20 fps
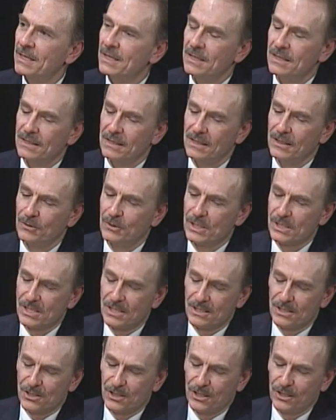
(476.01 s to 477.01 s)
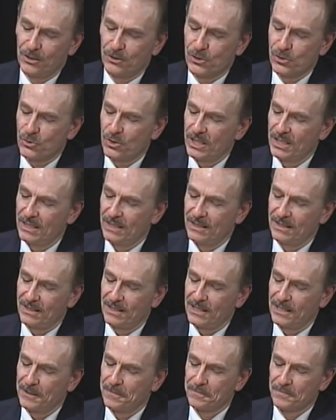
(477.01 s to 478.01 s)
this insider trading thing.